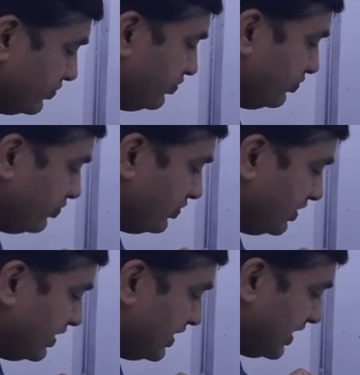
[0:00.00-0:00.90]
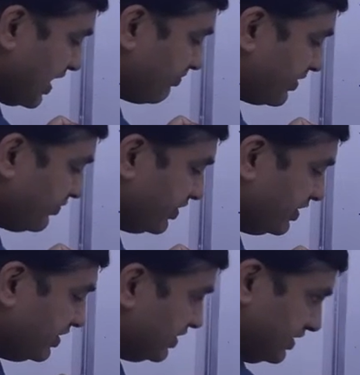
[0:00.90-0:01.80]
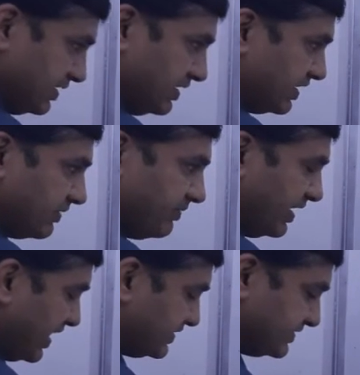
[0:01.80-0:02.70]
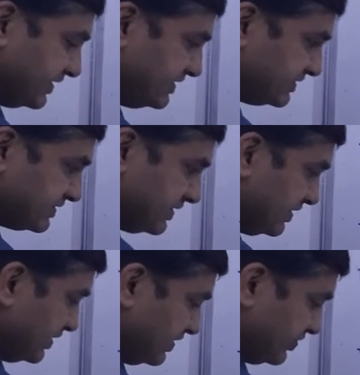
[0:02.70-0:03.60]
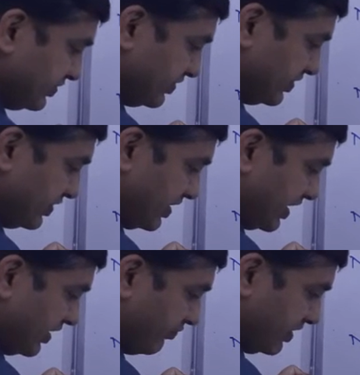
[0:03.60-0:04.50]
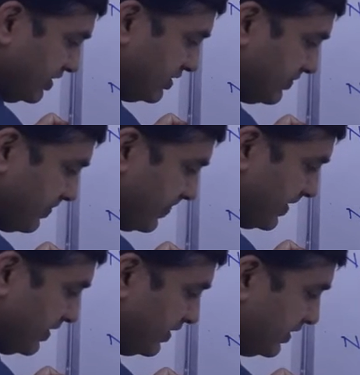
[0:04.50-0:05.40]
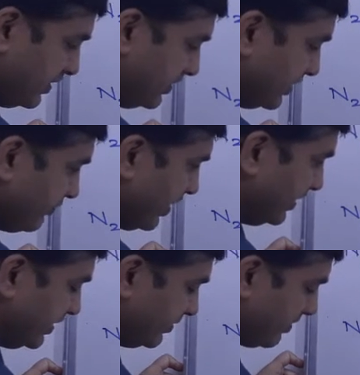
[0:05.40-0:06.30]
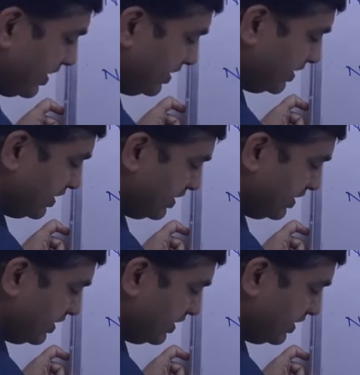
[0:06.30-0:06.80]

to lambda 1 remain as it is, N1 divided by